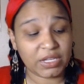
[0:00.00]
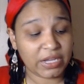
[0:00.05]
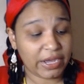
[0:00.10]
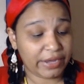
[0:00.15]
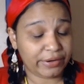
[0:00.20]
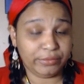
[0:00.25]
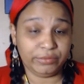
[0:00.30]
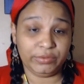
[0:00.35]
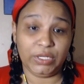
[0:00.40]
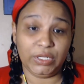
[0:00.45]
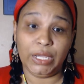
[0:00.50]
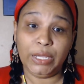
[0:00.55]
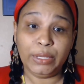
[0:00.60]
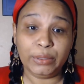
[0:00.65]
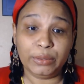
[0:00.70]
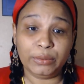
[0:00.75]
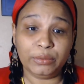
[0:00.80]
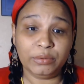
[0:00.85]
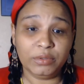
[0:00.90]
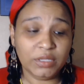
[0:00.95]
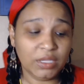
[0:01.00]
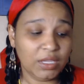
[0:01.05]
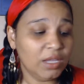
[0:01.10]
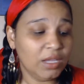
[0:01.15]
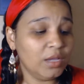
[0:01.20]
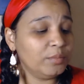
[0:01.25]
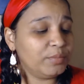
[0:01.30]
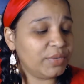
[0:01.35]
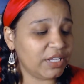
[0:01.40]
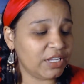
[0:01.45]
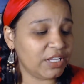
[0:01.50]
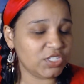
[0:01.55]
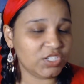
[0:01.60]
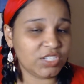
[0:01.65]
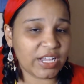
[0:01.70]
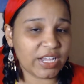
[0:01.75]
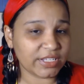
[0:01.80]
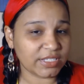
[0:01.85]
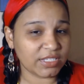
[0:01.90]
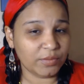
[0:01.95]
I don't know but it's
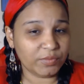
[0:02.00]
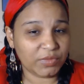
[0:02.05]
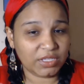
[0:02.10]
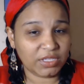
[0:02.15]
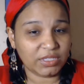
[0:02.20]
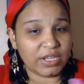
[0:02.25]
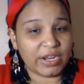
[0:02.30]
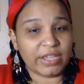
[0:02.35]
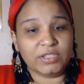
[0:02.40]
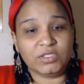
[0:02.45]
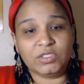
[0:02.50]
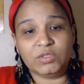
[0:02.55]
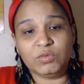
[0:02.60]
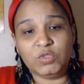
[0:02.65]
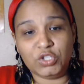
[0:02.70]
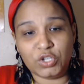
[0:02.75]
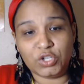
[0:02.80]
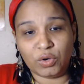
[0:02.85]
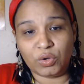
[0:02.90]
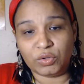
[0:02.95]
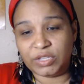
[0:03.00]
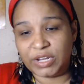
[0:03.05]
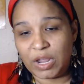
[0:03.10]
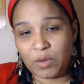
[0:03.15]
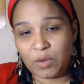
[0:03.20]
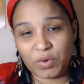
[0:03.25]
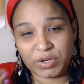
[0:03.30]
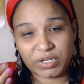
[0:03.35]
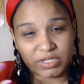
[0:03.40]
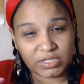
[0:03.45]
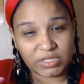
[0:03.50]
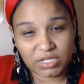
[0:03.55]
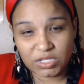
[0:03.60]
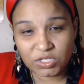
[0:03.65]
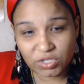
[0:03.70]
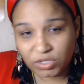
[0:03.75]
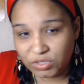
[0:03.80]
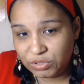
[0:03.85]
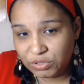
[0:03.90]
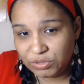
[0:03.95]
not something that I, you know, that I want to teach
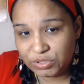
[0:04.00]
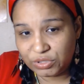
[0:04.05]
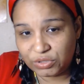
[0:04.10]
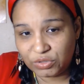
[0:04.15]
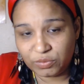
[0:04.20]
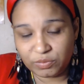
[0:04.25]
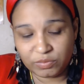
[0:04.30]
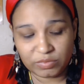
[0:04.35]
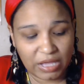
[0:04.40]
on YouTube.